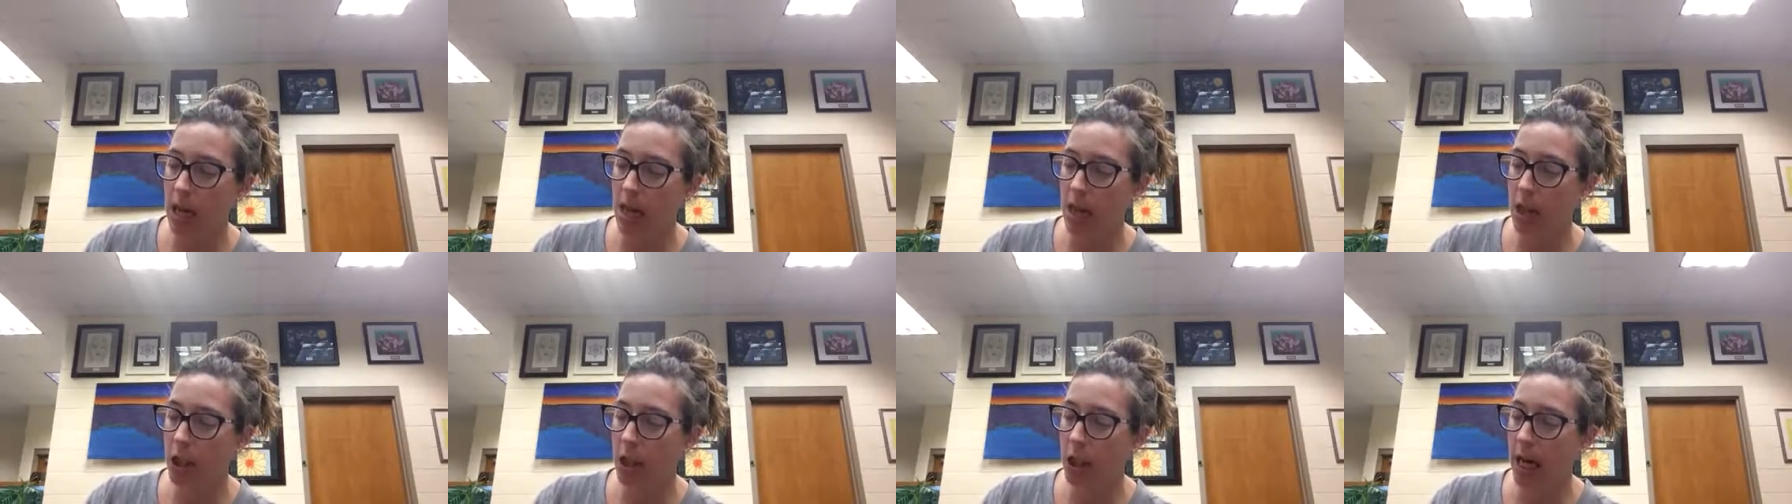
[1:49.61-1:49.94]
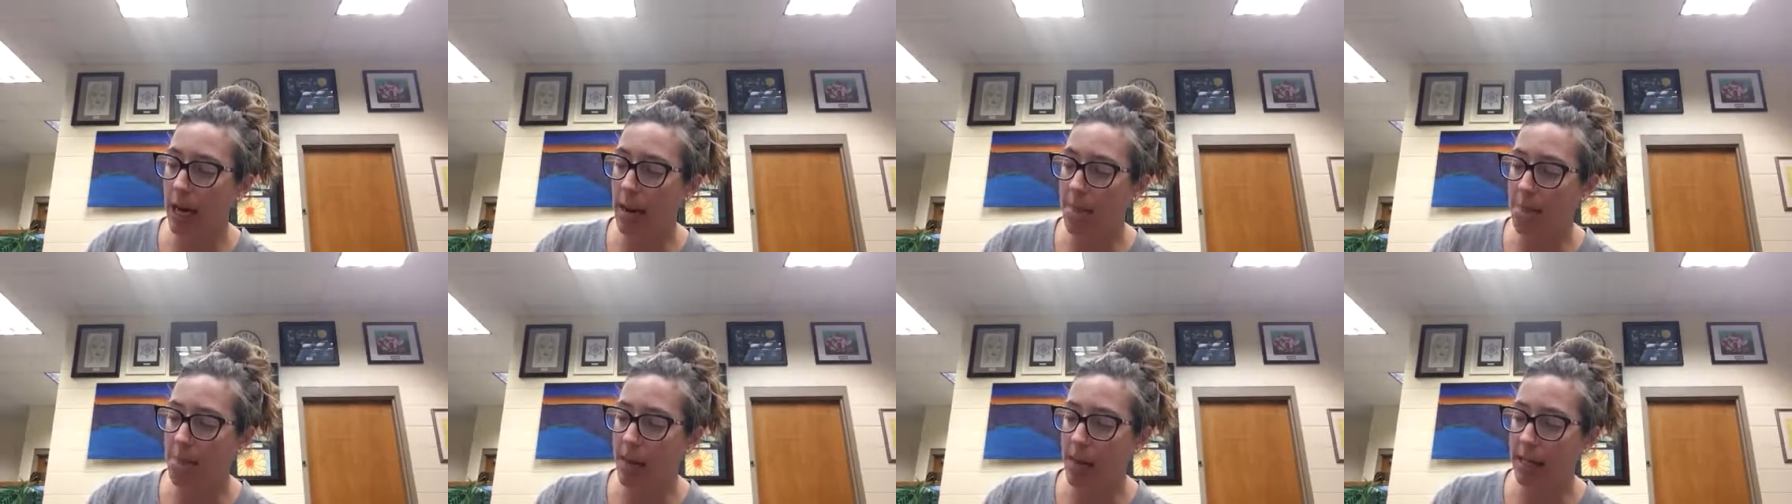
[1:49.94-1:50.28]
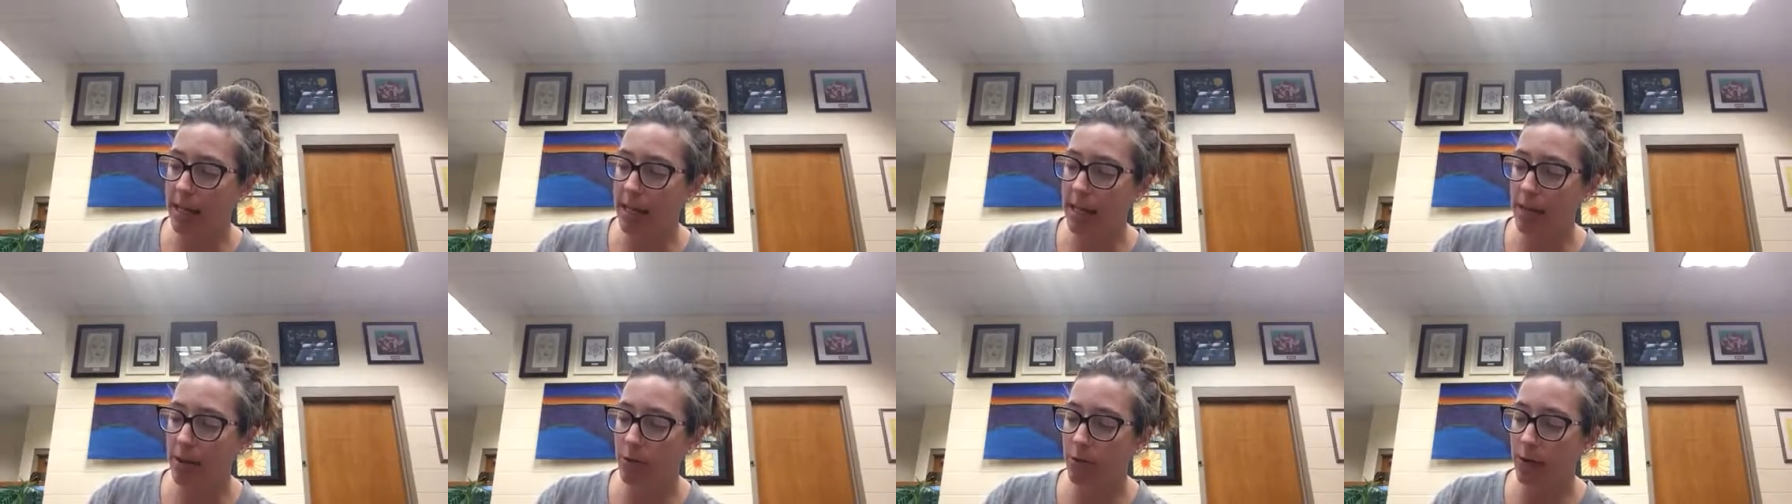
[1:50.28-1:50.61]
The Great
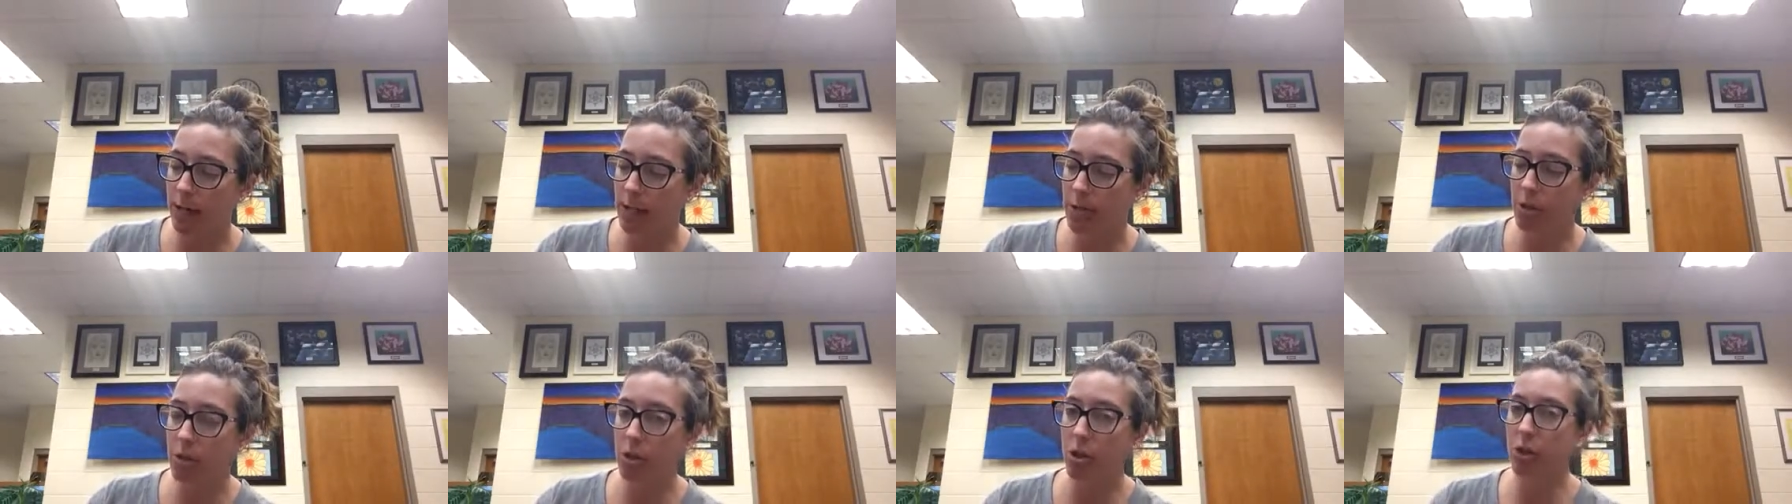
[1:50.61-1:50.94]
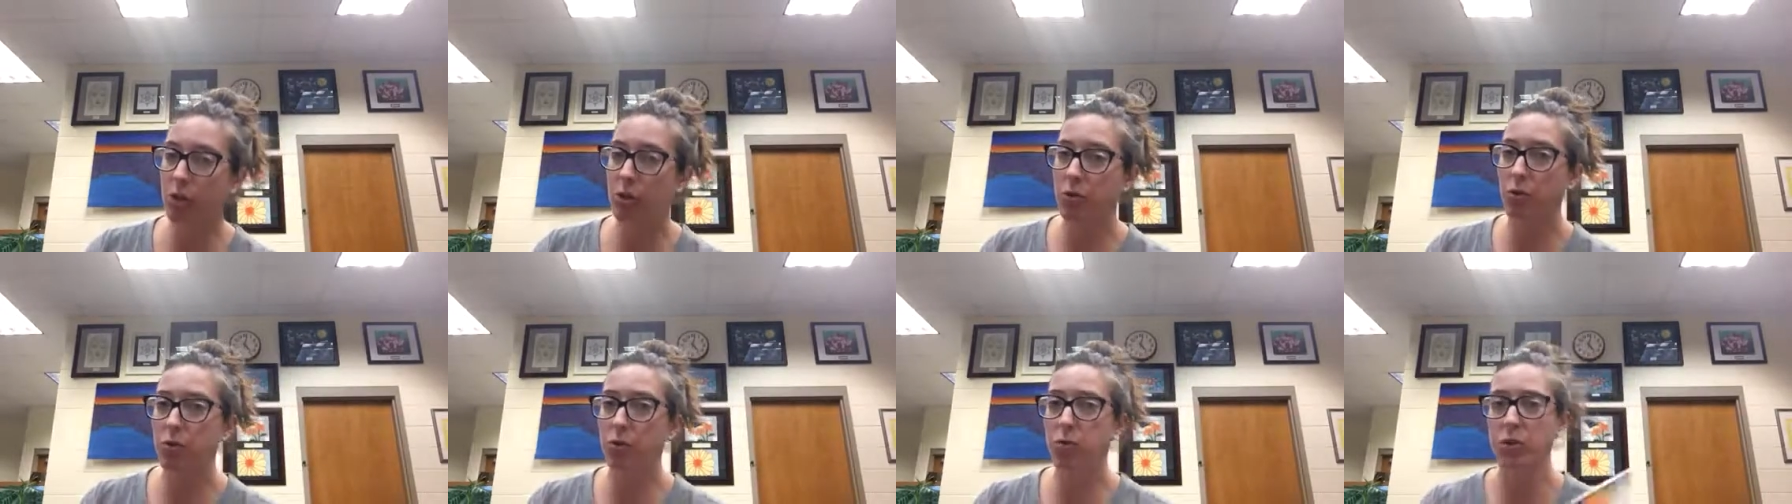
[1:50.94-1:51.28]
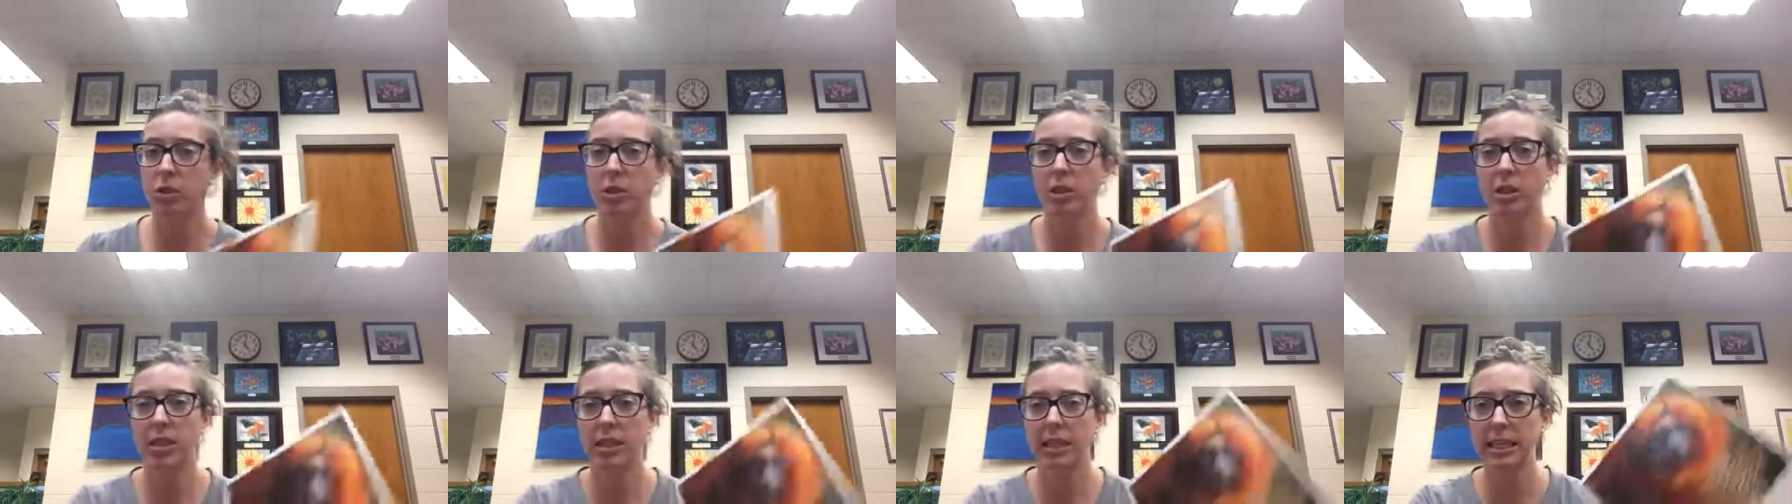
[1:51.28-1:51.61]
Monkey Rescue
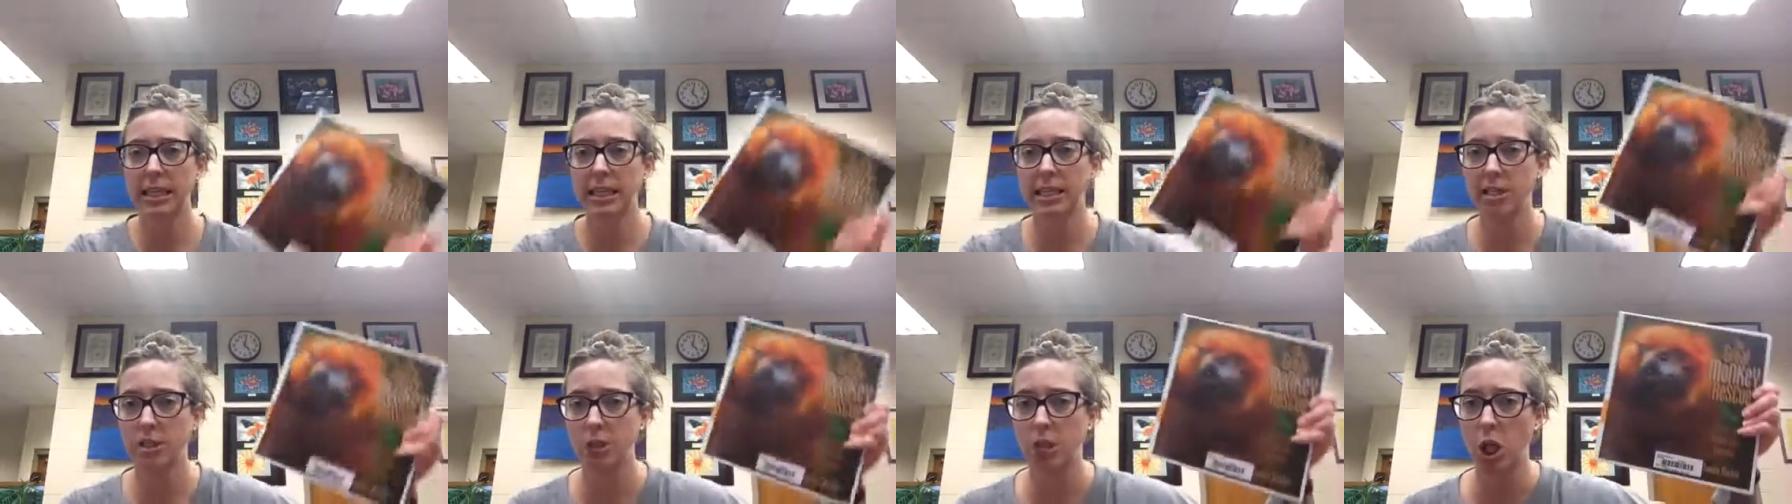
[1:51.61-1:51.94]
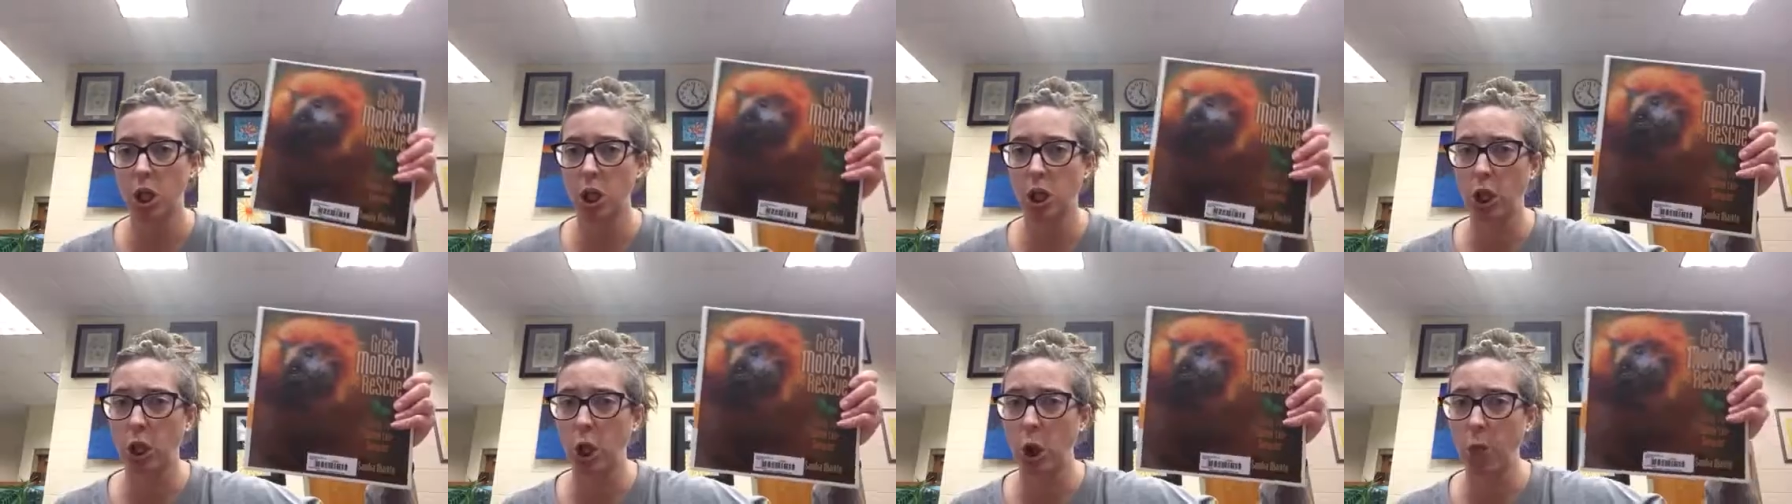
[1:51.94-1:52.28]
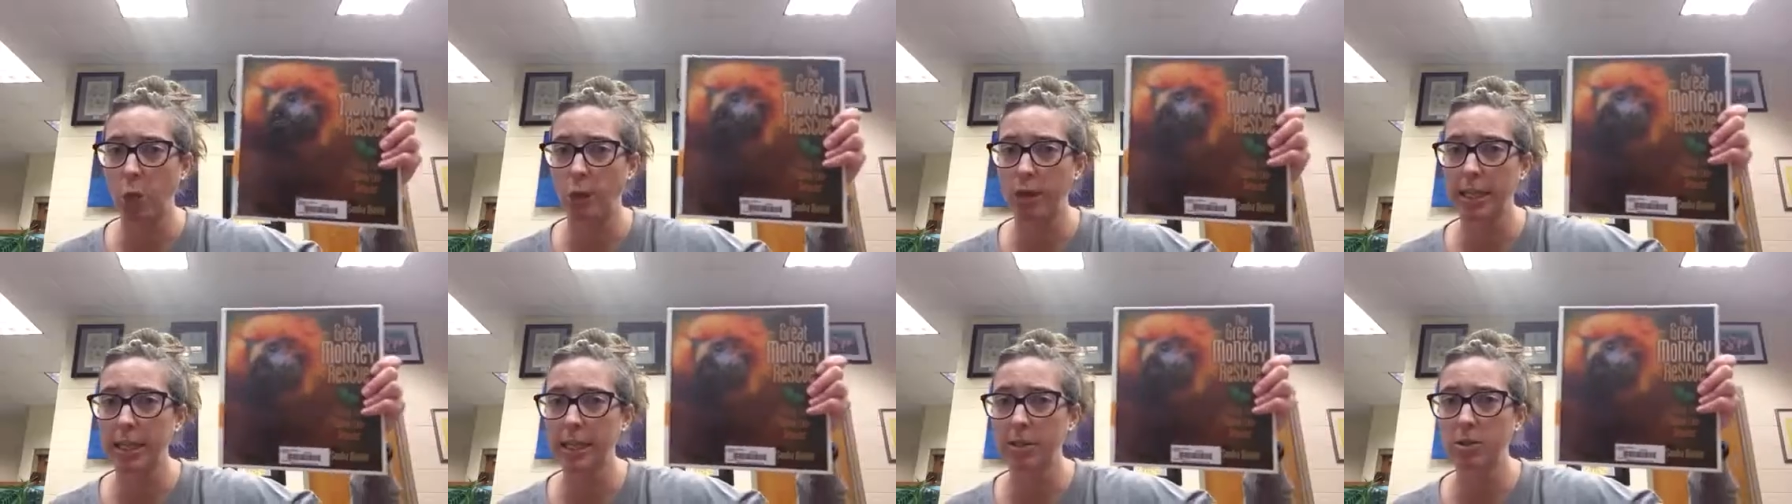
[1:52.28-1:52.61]
is the
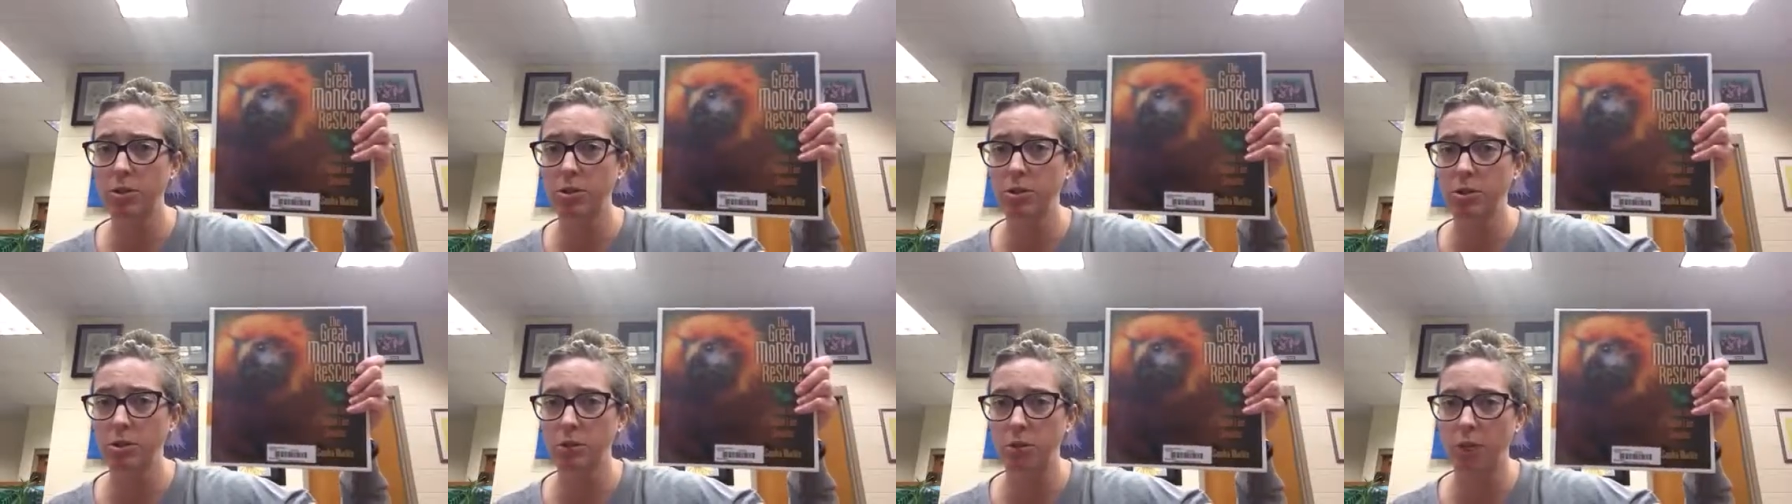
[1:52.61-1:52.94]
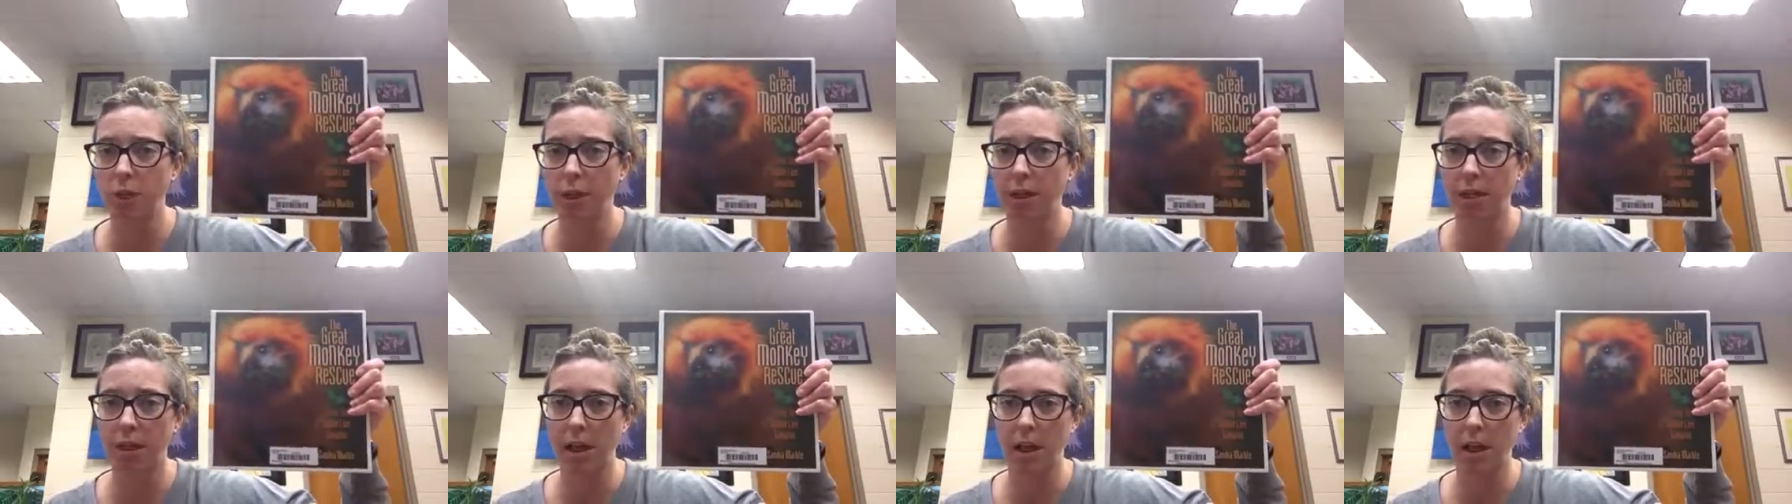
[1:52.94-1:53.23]
lowest with